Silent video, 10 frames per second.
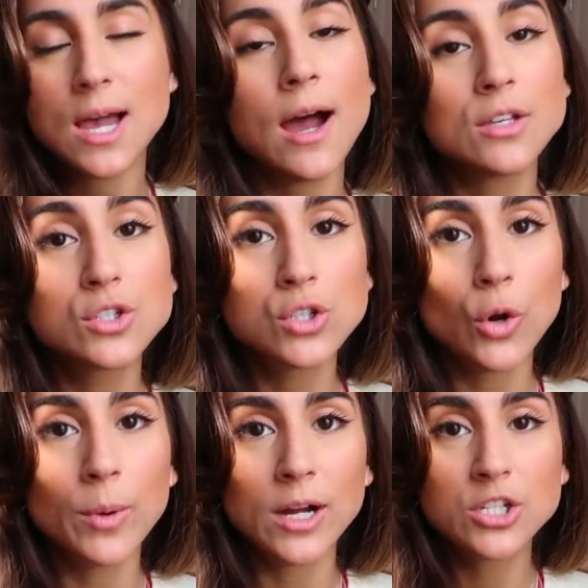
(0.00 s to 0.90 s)
hat
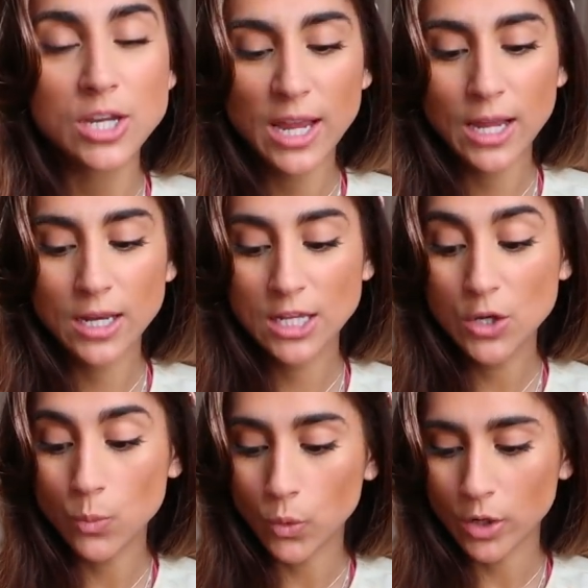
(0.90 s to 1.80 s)
so much and
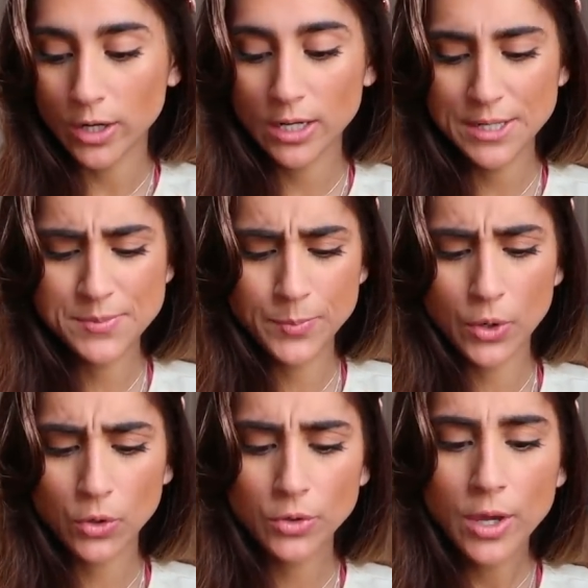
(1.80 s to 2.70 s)
he wore it, he's
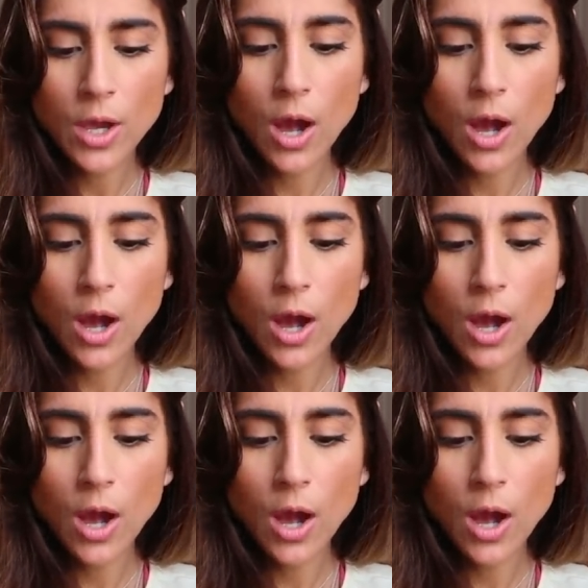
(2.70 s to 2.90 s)
bald